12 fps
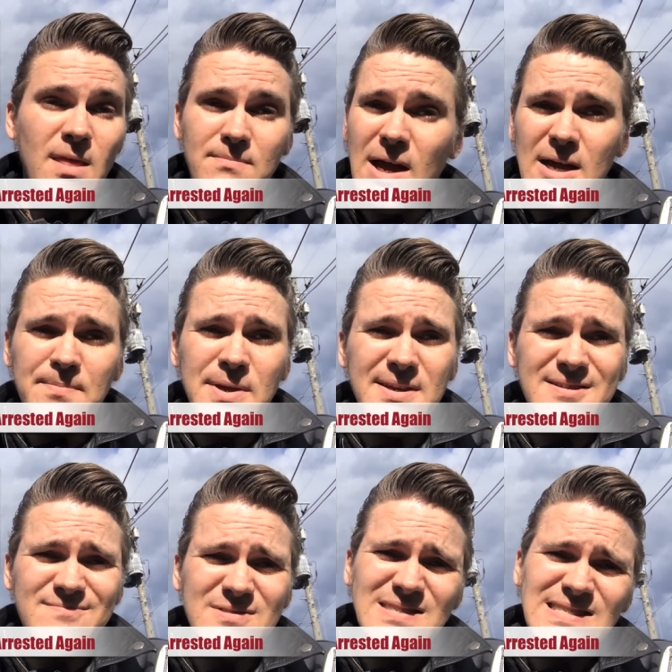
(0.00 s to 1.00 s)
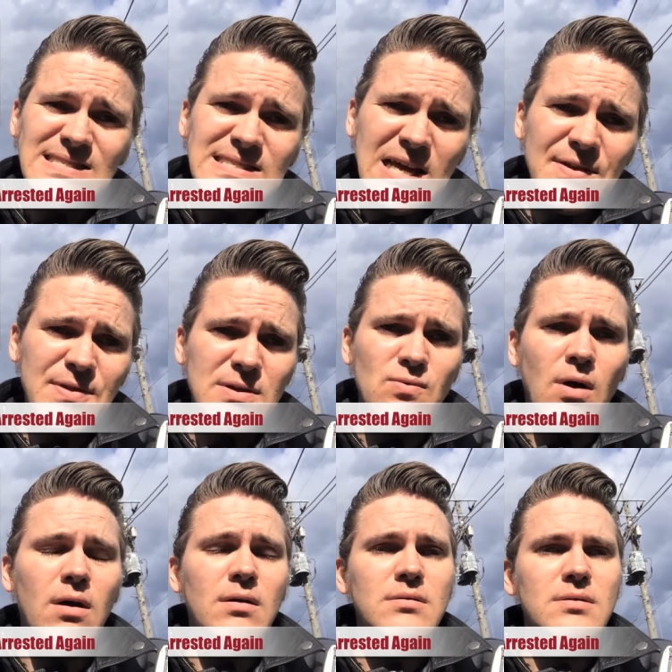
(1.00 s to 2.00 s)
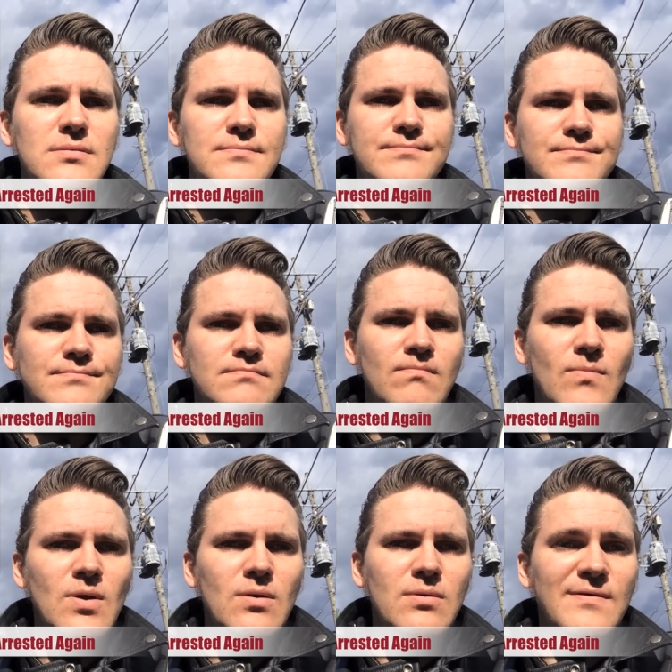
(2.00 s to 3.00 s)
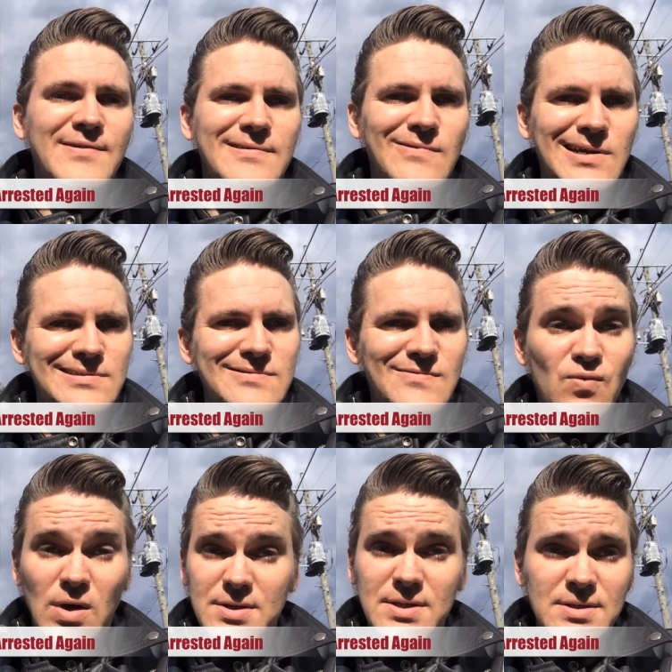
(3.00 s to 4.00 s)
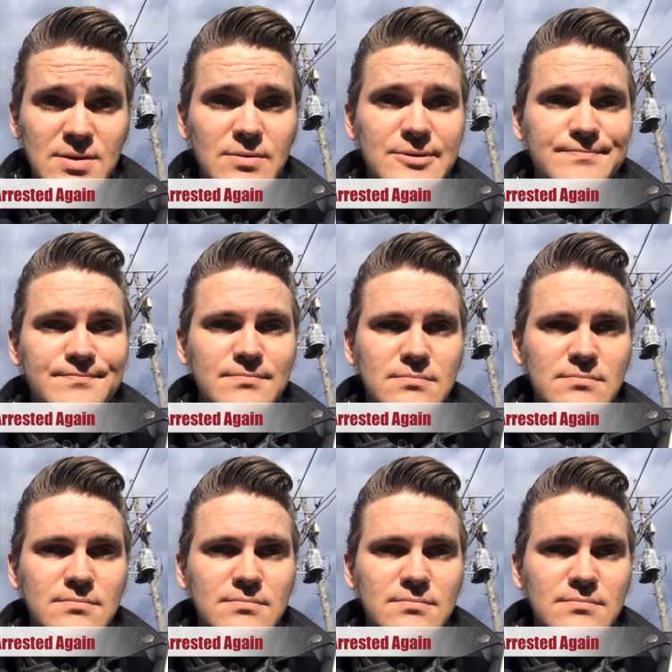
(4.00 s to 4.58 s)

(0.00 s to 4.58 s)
In my opinion, there's nothing wrong with her, what, with what she's doing.